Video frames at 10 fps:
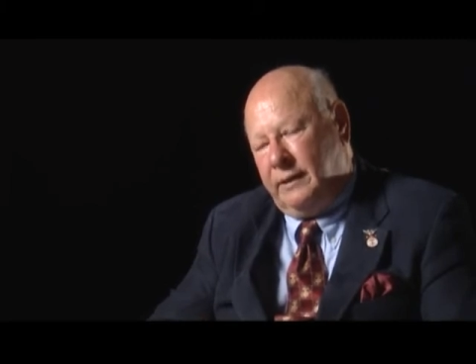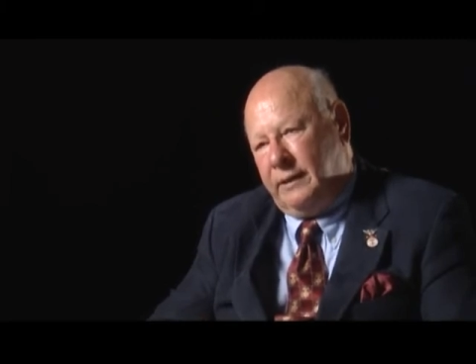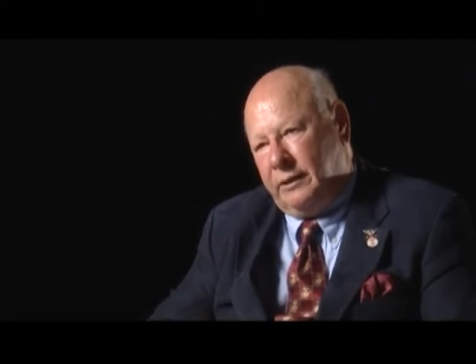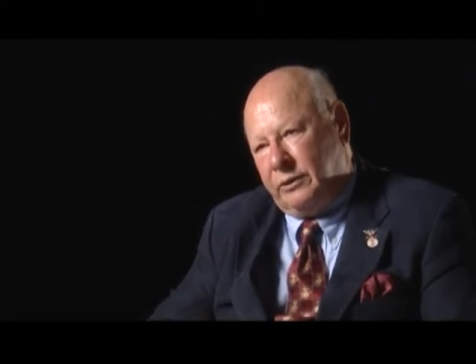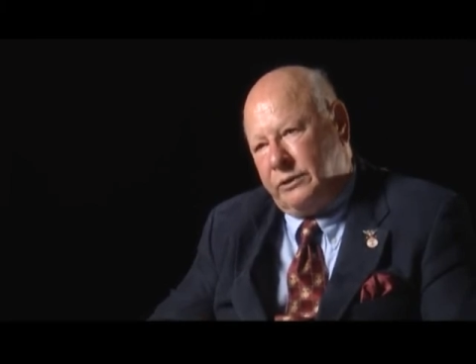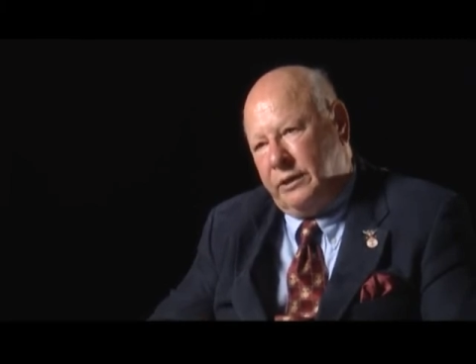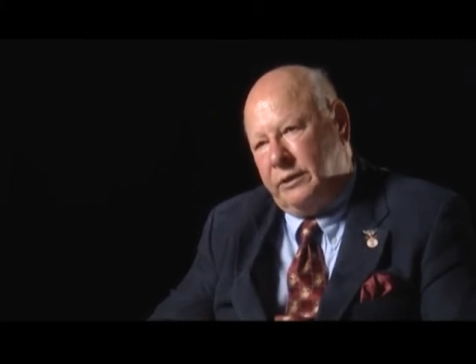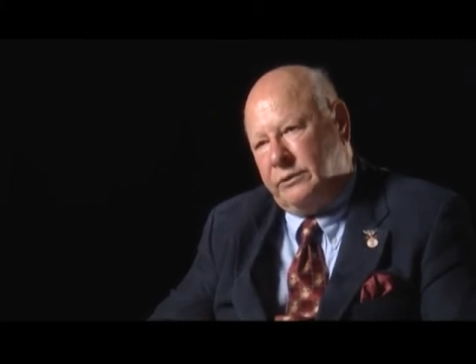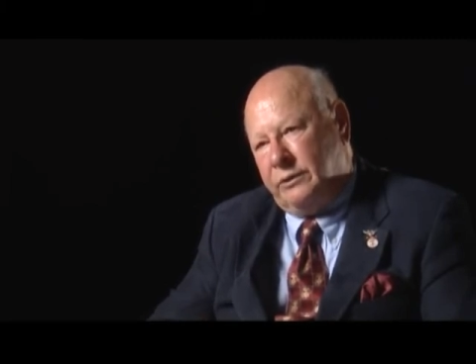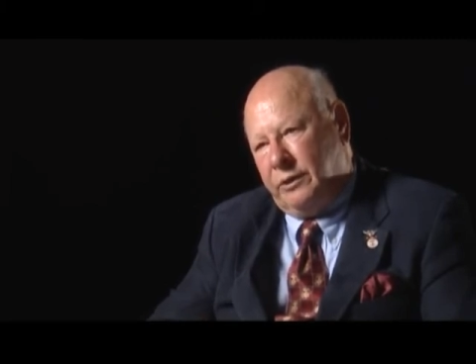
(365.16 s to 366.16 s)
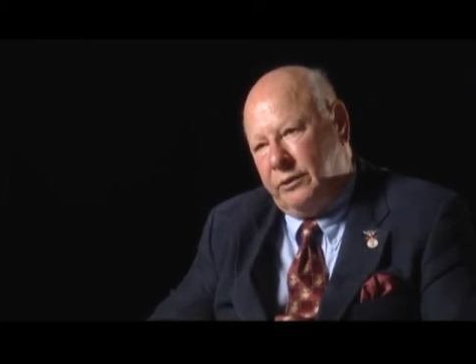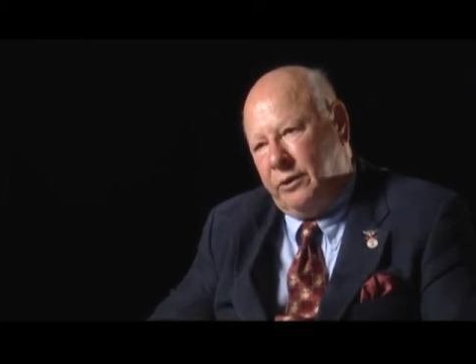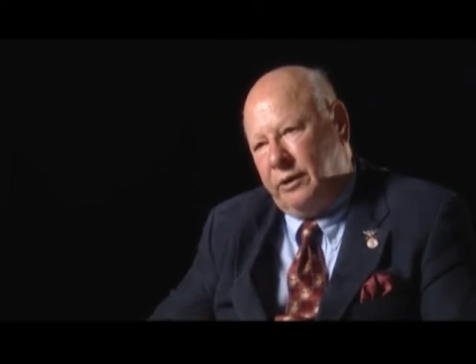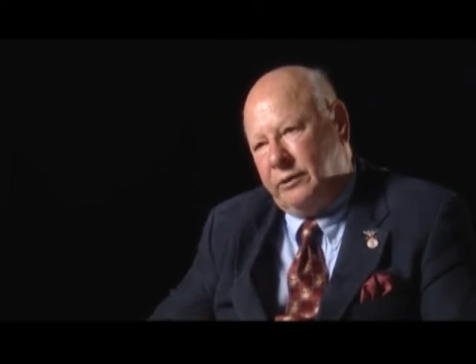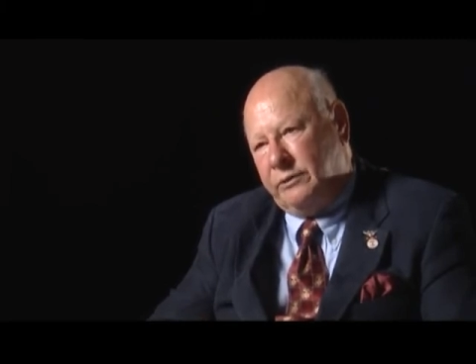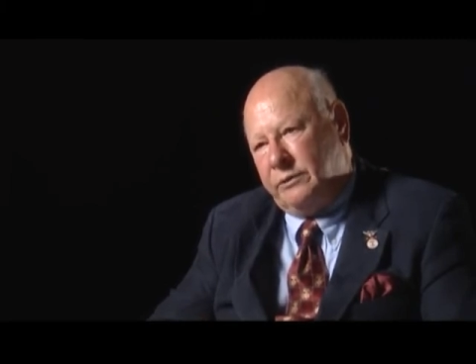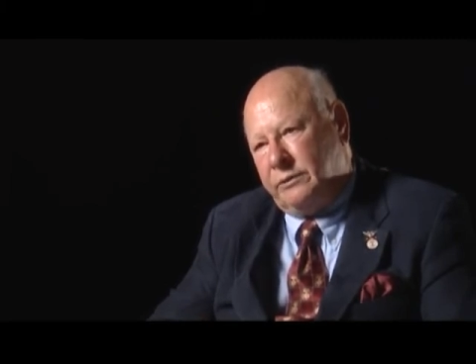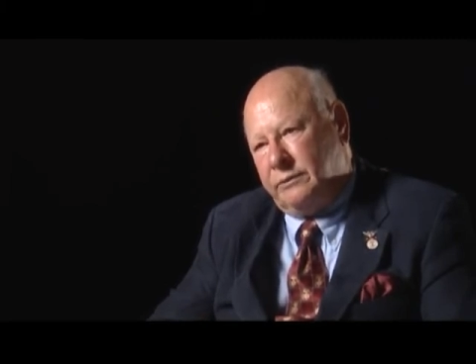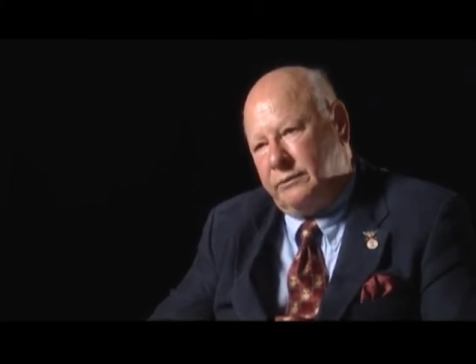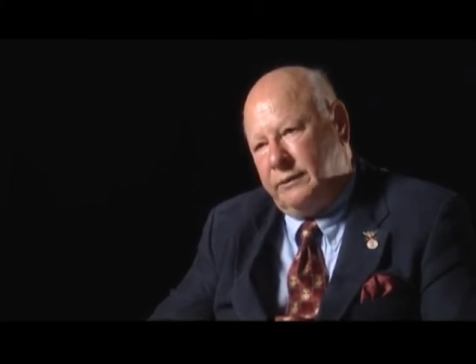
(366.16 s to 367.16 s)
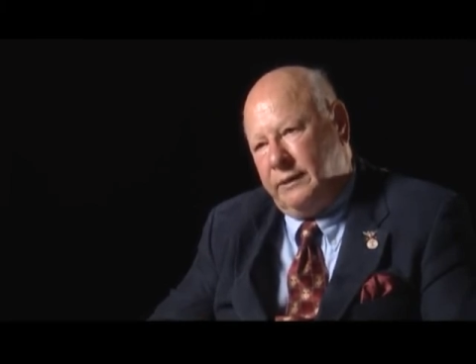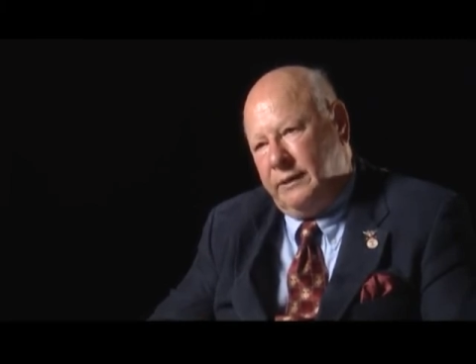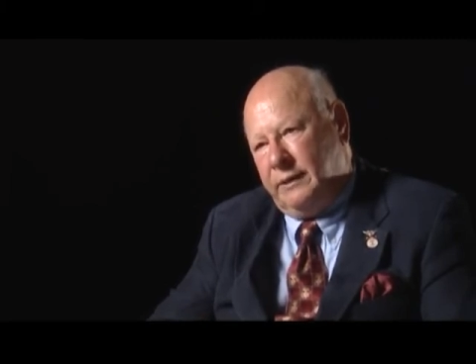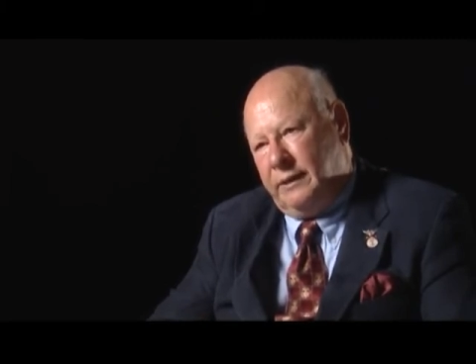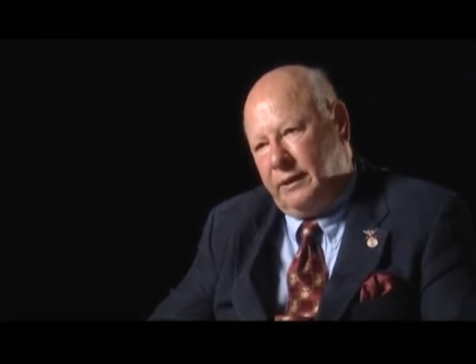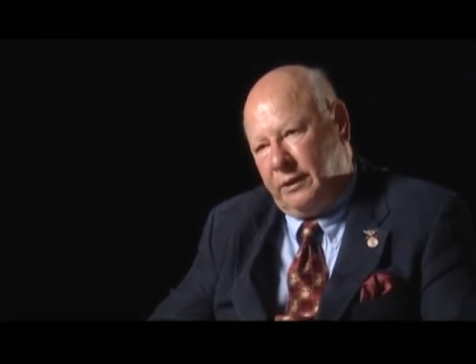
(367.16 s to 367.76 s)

And our sons and our daughters and